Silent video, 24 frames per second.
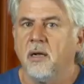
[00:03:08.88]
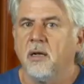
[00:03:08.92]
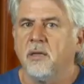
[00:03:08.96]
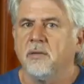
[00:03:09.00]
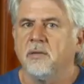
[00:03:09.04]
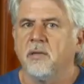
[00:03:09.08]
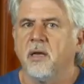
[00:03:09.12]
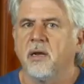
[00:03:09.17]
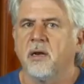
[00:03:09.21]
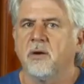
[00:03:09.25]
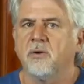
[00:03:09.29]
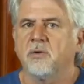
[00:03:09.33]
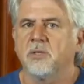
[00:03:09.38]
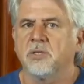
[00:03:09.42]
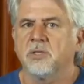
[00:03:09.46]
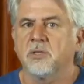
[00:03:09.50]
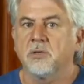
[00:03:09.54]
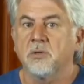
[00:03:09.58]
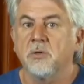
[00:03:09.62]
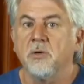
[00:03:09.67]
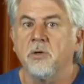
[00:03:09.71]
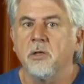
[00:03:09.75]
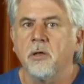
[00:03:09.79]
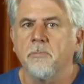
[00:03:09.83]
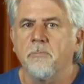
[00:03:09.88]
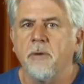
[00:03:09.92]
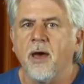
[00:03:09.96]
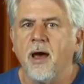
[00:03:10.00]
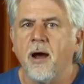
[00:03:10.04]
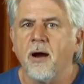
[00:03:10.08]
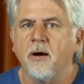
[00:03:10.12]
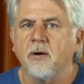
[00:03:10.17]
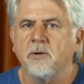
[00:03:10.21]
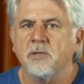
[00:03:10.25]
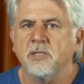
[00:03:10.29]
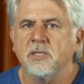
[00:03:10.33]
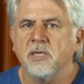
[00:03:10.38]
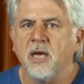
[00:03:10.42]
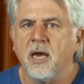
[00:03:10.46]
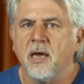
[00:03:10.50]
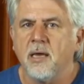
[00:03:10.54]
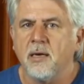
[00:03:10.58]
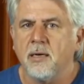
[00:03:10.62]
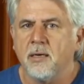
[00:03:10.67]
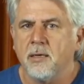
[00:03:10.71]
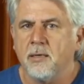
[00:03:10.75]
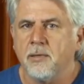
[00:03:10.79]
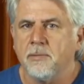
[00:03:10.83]
then it was through the power of
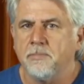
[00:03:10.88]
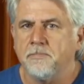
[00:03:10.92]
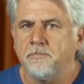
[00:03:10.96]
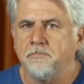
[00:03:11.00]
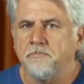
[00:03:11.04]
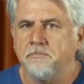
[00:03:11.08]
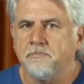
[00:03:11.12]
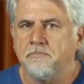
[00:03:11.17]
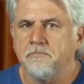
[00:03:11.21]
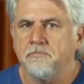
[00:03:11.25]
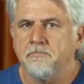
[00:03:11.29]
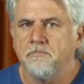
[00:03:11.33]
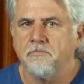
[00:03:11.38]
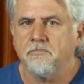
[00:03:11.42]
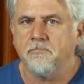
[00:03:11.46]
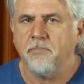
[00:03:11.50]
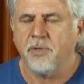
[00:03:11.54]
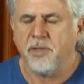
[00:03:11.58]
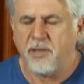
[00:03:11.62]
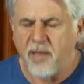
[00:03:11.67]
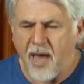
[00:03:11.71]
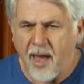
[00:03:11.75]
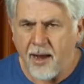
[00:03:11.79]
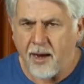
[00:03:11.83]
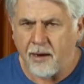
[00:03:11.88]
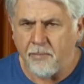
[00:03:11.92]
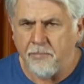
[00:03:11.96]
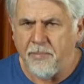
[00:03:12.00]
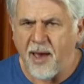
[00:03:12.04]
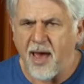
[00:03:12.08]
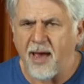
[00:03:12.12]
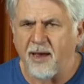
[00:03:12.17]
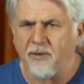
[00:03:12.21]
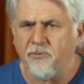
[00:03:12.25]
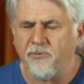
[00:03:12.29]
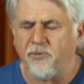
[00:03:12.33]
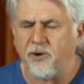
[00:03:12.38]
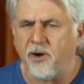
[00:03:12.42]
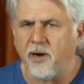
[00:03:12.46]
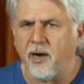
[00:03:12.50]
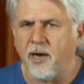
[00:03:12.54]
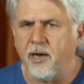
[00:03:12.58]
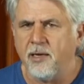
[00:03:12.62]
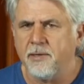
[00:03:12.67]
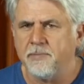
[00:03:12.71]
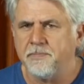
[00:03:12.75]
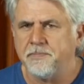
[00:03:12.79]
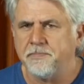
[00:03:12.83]
Satan. But that had
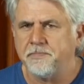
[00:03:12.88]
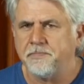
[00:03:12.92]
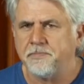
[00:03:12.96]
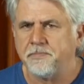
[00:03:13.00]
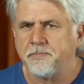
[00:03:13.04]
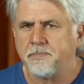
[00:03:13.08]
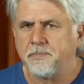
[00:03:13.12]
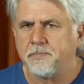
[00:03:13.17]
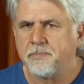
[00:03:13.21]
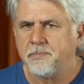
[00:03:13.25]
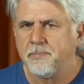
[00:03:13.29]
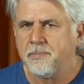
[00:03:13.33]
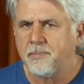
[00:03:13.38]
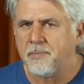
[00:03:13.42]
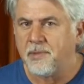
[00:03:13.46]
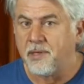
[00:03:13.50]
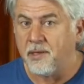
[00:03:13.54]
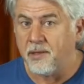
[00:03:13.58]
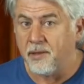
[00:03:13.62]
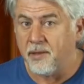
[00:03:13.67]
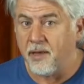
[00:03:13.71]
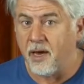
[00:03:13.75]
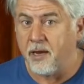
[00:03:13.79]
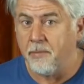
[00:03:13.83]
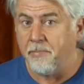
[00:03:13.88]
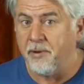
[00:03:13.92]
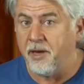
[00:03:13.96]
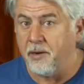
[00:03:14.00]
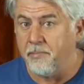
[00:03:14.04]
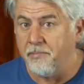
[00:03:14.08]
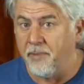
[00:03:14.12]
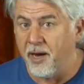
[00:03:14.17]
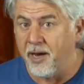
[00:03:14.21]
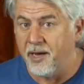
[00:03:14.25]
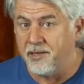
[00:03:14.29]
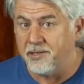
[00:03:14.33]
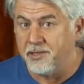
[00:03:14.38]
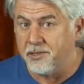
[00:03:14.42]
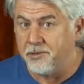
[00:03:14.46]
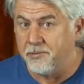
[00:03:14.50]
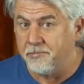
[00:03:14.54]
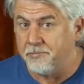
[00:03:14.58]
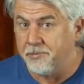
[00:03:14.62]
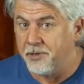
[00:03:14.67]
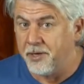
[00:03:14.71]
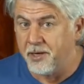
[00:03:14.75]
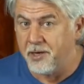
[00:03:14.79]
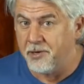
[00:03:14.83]
backfired. They'd been made to
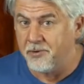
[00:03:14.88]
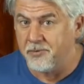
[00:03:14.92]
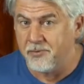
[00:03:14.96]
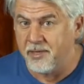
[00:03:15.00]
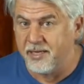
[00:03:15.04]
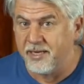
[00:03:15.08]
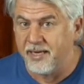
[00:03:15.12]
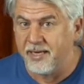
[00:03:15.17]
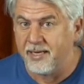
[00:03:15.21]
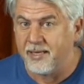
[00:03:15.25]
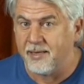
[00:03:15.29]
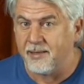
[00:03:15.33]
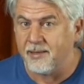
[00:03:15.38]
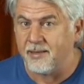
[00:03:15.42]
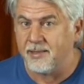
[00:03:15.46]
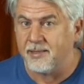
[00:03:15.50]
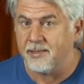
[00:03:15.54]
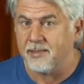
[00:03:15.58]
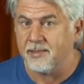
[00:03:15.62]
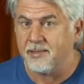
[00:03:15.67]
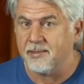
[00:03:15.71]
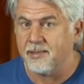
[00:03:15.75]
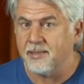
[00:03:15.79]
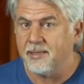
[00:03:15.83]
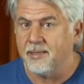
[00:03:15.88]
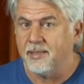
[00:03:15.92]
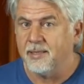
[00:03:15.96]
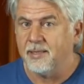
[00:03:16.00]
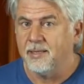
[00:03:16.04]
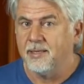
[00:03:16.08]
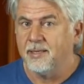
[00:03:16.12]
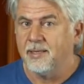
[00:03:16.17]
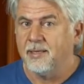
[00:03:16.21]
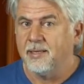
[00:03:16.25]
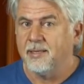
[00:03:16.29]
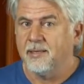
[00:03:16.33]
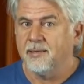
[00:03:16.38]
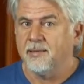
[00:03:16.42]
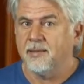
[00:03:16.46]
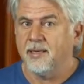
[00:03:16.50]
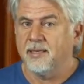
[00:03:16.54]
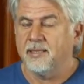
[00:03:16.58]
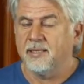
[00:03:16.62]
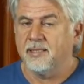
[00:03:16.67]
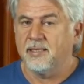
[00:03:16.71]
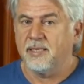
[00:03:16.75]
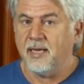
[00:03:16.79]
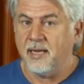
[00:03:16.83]
appear ridiculous.
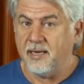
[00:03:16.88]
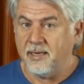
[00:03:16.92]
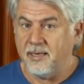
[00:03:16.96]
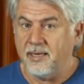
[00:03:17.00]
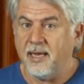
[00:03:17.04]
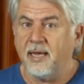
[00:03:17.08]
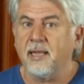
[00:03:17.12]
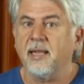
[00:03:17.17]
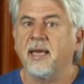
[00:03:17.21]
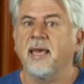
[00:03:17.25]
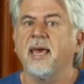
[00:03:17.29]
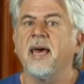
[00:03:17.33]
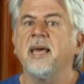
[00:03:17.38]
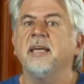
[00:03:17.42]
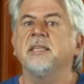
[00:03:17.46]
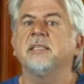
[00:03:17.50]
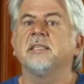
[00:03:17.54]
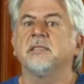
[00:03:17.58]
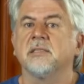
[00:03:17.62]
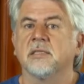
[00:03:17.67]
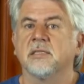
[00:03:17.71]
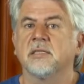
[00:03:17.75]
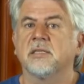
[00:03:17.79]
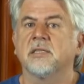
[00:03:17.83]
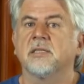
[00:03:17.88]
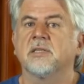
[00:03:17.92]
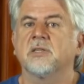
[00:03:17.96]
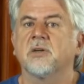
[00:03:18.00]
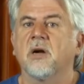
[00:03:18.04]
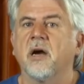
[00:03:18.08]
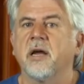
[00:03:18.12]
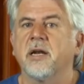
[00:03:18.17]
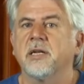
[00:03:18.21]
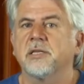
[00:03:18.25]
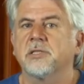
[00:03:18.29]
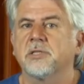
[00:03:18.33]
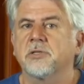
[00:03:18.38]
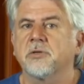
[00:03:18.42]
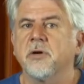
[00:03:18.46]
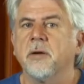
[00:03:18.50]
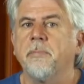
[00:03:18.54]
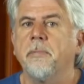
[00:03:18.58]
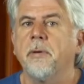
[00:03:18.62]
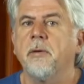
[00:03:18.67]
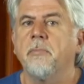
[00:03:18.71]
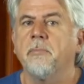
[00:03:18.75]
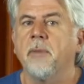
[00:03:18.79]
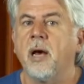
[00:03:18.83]
They'd sent delegations to try to
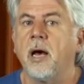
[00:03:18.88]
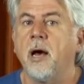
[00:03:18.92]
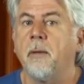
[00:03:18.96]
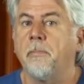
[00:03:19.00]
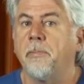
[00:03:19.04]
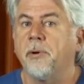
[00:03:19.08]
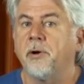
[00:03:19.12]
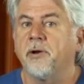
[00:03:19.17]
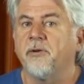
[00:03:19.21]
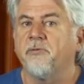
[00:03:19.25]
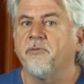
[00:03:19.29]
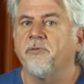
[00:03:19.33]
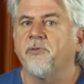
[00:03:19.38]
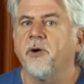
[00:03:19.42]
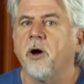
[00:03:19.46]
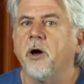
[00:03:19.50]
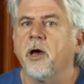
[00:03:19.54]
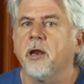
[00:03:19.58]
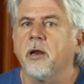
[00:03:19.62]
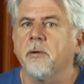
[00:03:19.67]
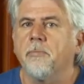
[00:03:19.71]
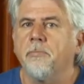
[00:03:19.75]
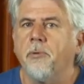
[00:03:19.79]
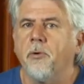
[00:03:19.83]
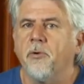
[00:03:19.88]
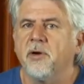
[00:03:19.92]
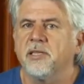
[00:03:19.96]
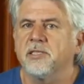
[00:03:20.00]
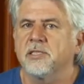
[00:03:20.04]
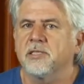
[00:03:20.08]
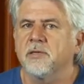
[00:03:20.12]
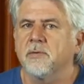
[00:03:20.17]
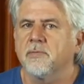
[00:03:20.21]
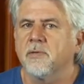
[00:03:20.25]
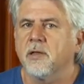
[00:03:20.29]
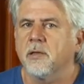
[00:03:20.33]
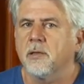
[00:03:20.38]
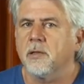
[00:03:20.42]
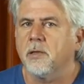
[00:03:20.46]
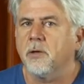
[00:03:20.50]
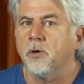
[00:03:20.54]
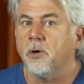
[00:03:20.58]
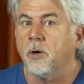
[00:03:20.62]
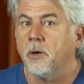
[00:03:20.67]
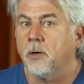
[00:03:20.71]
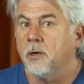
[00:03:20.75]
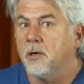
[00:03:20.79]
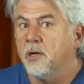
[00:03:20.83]
trip him up on finer points of the
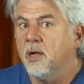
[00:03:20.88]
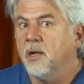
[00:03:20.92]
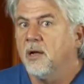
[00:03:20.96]
law,